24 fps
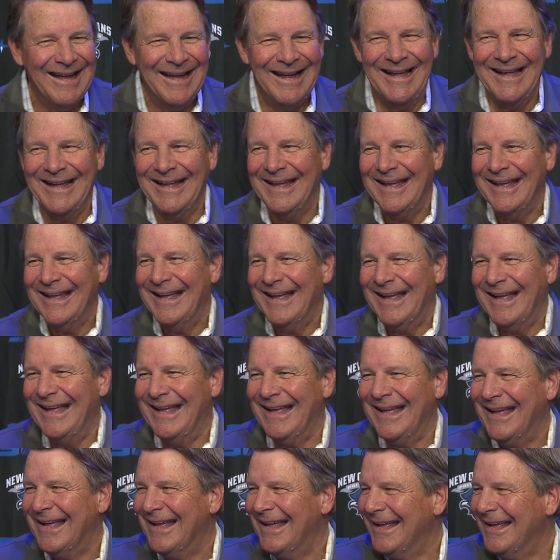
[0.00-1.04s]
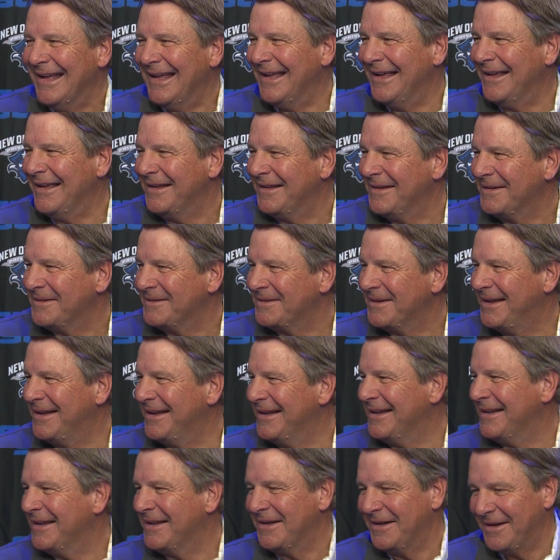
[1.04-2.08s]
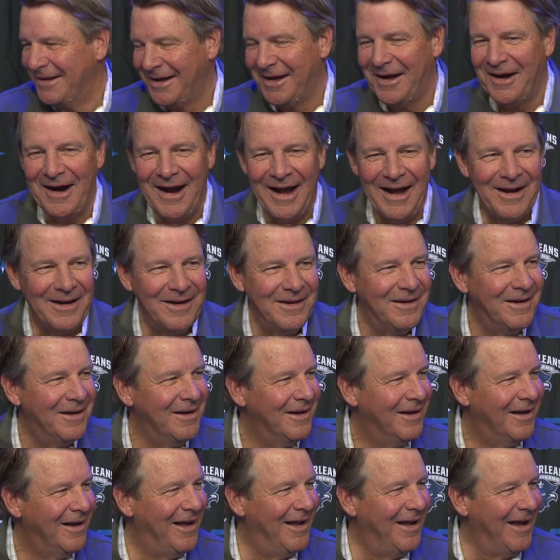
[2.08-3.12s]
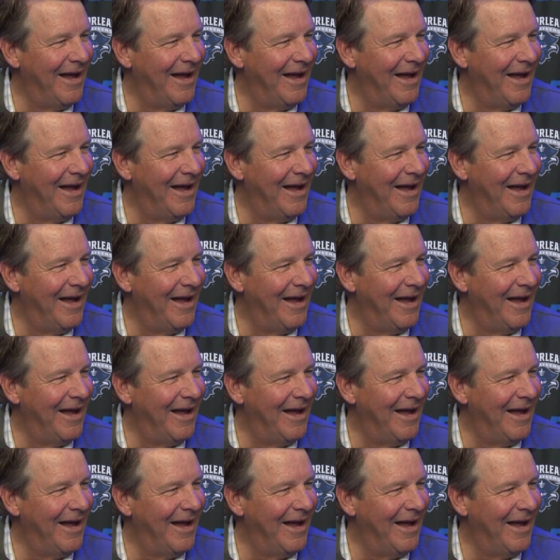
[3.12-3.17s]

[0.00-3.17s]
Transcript: Shameless plug. Cut that out. Yeah, you don't need that.